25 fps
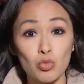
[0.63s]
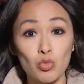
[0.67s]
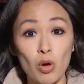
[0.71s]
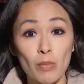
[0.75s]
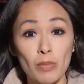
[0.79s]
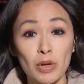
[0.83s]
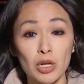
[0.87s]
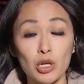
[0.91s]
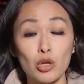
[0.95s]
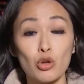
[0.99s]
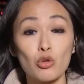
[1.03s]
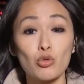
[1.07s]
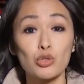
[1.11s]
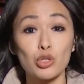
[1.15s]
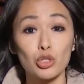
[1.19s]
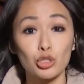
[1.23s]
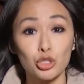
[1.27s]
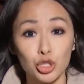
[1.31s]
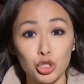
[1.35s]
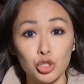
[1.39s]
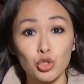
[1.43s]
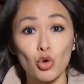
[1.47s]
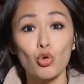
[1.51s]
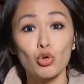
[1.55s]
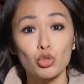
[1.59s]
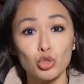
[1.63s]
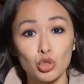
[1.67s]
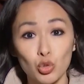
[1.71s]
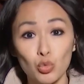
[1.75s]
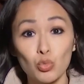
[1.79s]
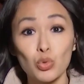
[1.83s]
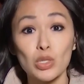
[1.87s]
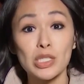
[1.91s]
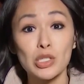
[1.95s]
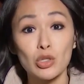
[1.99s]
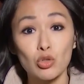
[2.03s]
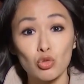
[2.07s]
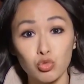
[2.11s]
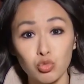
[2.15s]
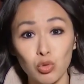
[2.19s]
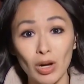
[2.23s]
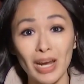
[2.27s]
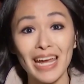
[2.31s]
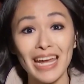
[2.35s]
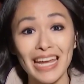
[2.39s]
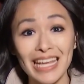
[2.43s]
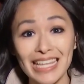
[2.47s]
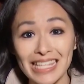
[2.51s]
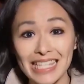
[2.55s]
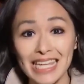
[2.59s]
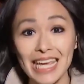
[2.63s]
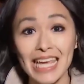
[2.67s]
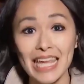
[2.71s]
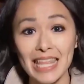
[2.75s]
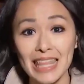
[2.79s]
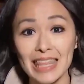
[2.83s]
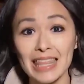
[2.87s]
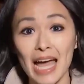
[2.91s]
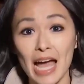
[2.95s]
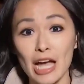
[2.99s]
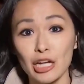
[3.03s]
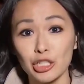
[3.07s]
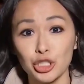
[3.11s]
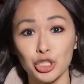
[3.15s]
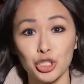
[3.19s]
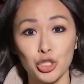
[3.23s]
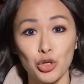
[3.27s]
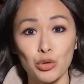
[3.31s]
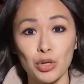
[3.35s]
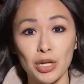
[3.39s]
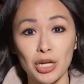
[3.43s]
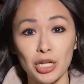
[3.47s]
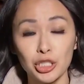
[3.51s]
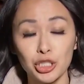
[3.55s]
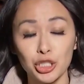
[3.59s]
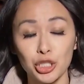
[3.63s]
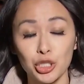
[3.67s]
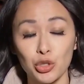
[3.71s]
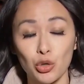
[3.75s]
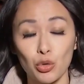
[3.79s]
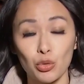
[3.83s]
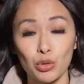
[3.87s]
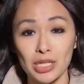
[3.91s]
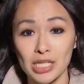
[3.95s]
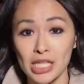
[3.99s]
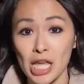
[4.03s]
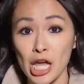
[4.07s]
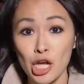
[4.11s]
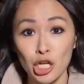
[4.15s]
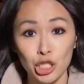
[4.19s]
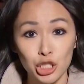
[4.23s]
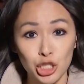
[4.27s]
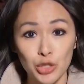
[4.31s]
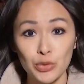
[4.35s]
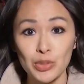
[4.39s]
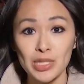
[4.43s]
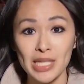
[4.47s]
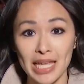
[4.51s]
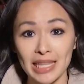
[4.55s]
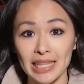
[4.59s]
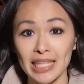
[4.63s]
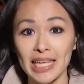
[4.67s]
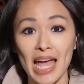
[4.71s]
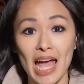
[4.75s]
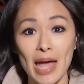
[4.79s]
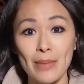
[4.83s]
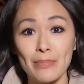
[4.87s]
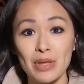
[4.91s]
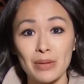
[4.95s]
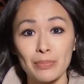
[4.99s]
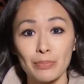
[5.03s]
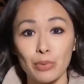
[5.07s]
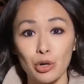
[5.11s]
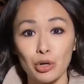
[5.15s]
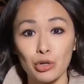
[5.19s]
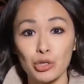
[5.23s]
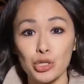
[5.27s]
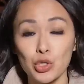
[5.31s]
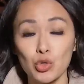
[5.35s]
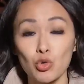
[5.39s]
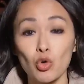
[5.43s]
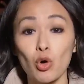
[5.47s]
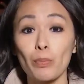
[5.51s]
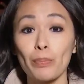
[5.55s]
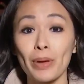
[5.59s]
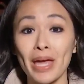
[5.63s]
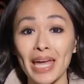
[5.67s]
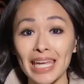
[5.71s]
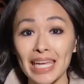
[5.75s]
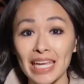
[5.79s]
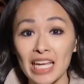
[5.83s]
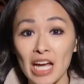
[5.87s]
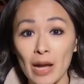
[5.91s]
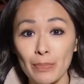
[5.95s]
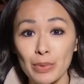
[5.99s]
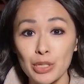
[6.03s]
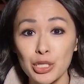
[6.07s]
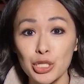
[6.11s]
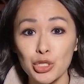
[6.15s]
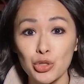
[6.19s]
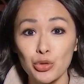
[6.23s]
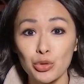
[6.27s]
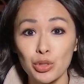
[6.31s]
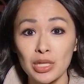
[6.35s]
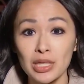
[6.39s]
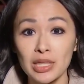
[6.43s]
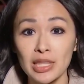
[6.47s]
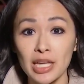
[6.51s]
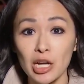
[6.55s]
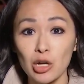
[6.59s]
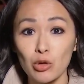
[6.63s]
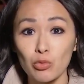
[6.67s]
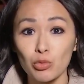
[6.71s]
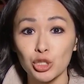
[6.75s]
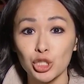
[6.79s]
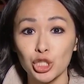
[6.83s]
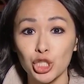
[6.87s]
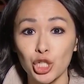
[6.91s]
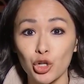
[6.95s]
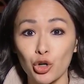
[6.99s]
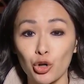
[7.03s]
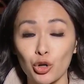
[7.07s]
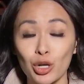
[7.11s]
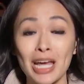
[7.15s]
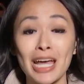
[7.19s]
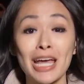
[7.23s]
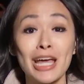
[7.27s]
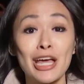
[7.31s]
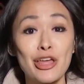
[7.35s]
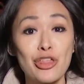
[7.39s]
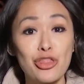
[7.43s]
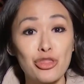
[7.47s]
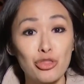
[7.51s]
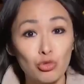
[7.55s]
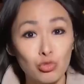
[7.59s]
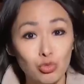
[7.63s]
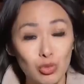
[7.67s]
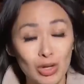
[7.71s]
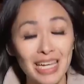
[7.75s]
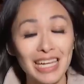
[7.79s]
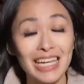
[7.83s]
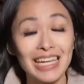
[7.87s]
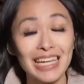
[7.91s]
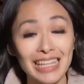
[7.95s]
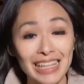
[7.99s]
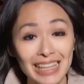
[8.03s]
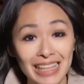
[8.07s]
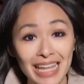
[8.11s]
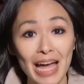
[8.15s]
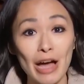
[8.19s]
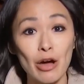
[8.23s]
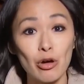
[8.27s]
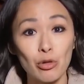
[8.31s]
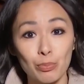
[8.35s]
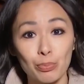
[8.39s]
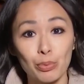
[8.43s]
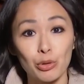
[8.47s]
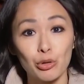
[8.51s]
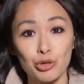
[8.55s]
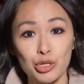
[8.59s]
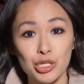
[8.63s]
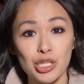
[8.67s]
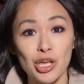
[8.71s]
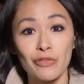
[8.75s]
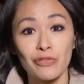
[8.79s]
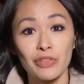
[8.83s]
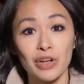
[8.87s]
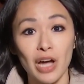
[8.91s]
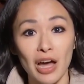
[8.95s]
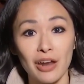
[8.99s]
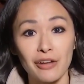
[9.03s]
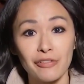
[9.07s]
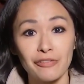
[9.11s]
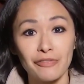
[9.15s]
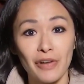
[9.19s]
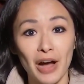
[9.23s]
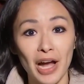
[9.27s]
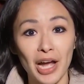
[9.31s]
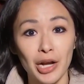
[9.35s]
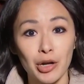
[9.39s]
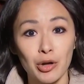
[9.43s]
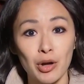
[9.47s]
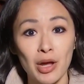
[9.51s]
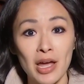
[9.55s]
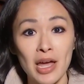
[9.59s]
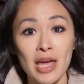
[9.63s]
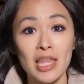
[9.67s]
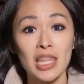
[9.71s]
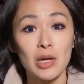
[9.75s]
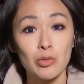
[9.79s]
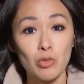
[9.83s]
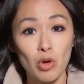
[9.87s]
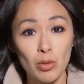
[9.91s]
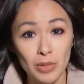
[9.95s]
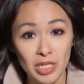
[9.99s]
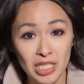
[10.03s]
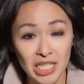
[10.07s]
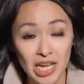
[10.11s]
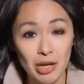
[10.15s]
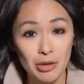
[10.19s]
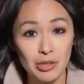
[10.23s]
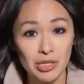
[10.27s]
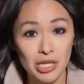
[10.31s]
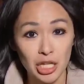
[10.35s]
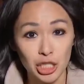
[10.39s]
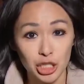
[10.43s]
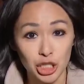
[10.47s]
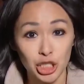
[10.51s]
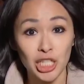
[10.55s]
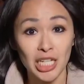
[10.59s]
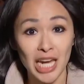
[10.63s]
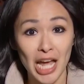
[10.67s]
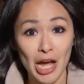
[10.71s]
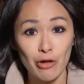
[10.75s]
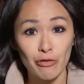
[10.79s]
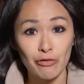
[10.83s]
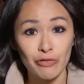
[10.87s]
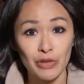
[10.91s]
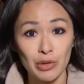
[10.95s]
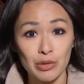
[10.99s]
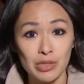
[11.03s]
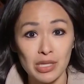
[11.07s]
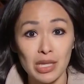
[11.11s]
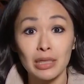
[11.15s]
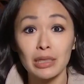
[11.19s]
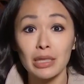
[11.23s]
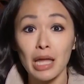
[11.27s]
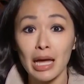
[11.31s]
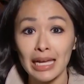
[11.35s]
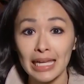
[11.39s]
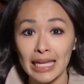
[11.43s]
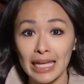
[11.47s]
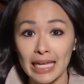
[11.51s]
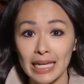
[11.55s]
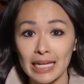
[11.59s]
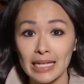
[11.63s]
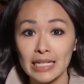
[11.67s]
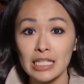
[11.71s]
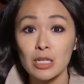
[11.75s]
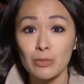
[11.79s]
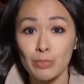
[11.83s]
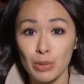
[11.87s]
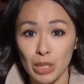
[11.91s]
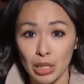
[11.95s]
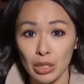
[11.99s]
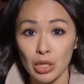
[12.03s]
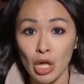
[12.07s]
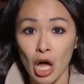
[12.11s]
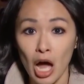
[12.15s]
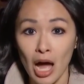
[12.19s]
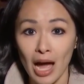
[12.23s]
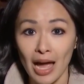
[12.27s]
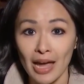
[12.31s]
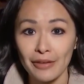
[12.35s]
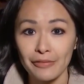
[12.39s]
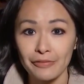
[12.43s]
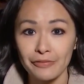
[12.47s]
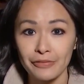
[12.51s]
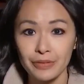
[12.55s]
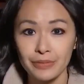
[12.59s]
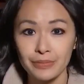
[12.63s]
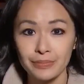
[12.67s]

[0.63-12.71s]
woman whose shoulder was grazed in that shooting. She told us she was at the Edmund Burke School picking up a student there when she heard three loud bursts of gunfire. That woman tells us she now feels lucky to be alive.